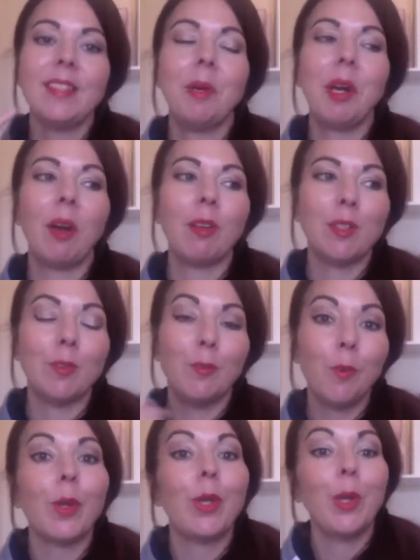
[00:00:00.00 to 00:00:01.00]
but also
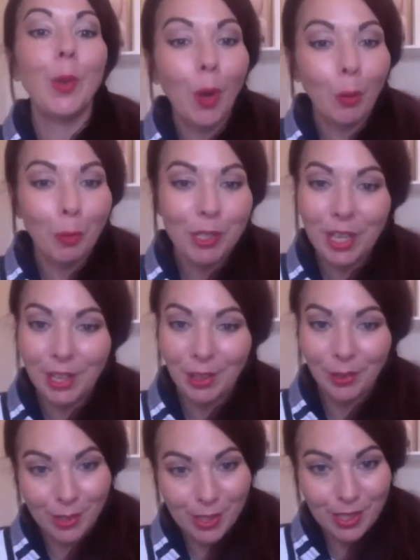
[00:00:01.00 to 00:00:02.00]
for your
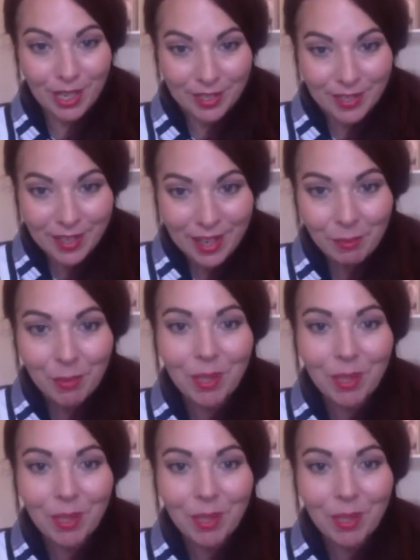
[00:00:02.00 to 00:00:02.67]
particular skin type.